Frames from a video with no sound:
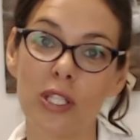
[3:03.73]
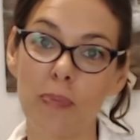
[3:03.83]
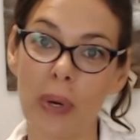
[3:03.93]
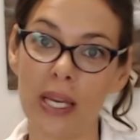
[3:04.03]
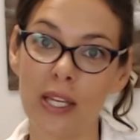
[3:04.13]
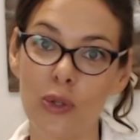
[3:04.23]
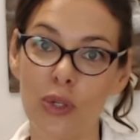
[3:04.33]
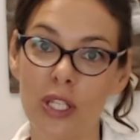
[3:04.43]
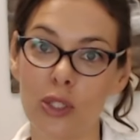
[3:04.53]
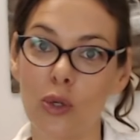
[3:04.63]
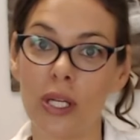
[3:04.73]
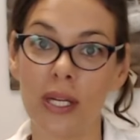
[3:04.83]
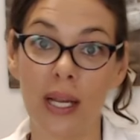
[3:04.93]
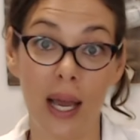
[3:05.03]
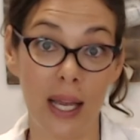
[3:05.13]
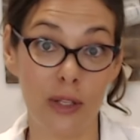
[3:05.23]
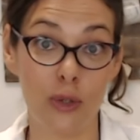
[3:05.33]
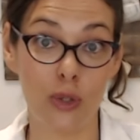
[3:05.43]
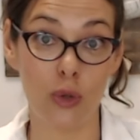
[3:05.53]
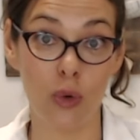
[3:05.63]
spiking your insulin and your
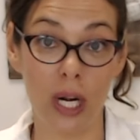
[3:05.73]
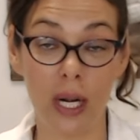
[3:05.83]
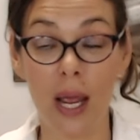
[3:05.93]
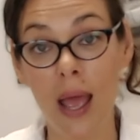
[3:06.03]
sugar.